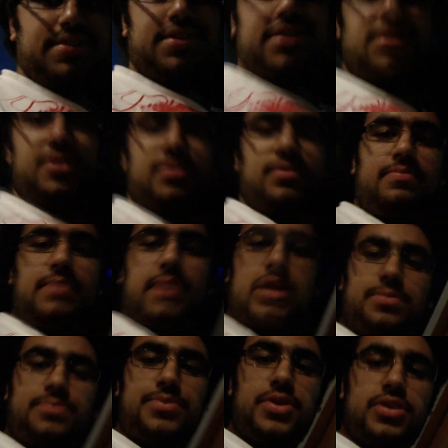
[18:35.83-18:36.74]
as you know,
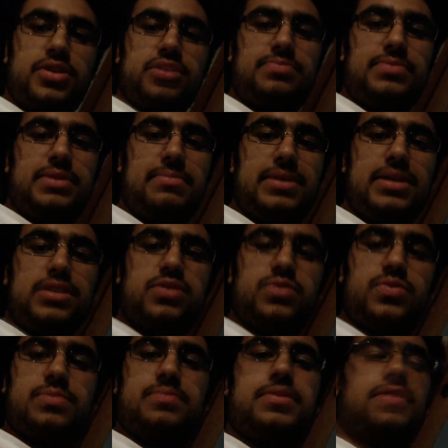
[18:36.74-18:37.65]
my computer's been
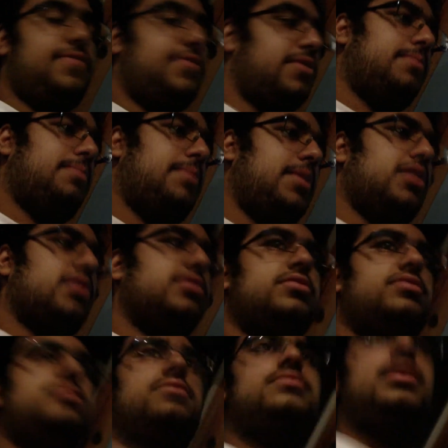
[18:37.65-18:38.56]
messing with me for the past,